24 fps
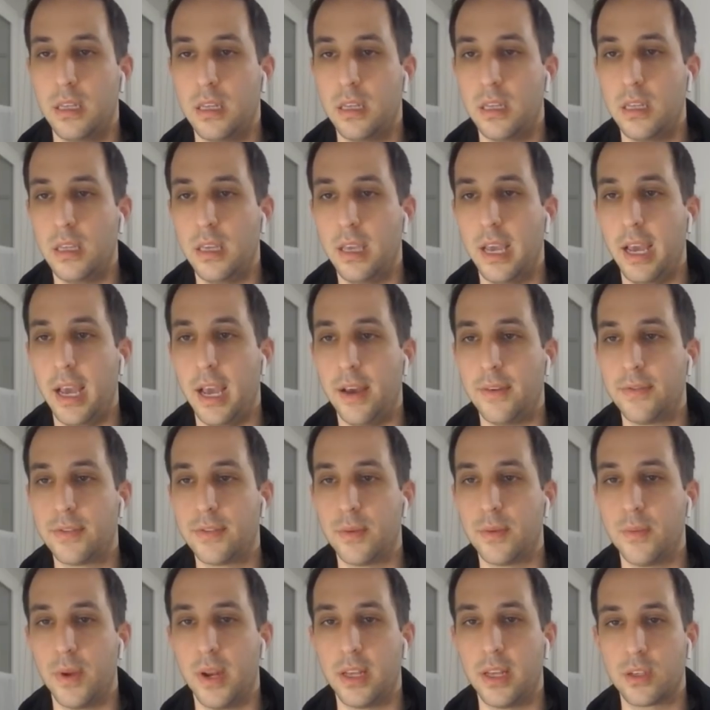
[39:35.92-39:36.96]
yeah, if
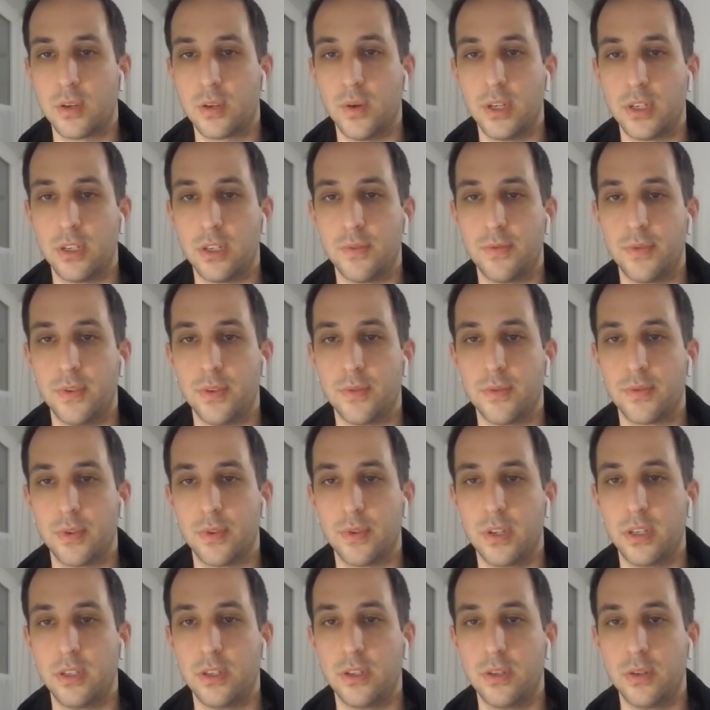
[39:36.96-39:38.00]
someone has a question, feel
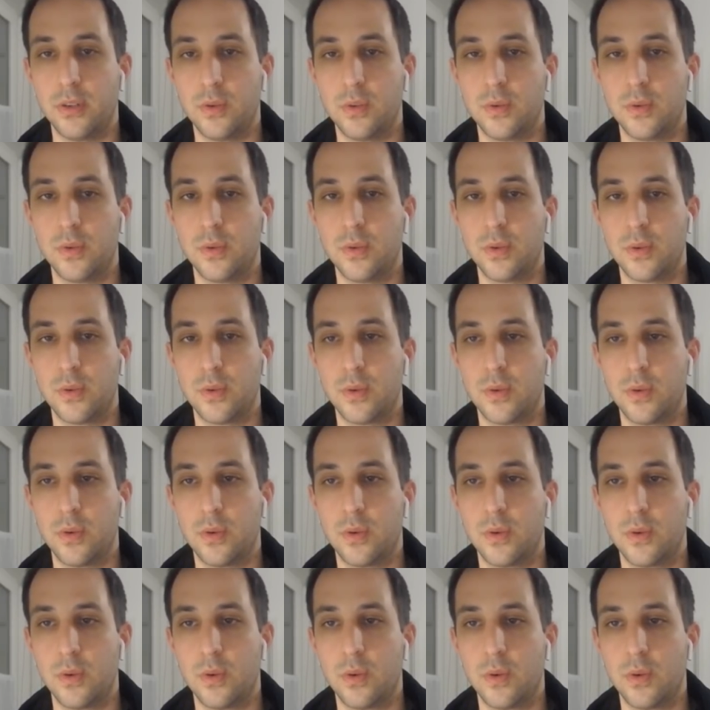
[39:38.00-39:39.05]
free to
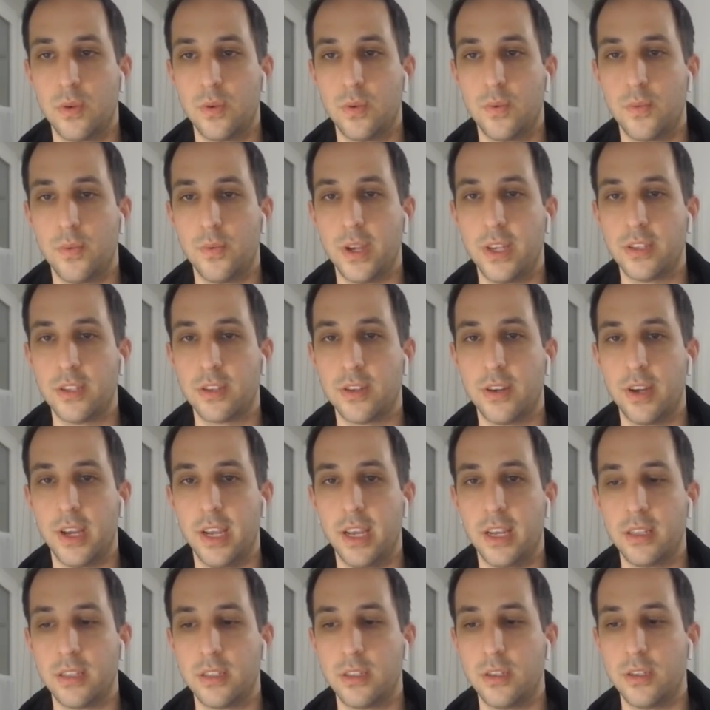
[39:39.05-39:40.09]
raise their
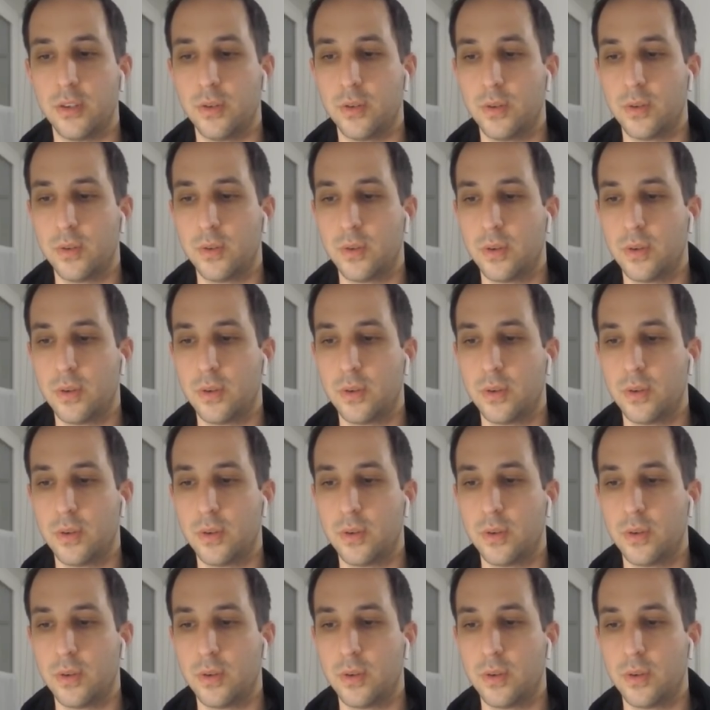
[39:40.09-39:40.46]
hand too.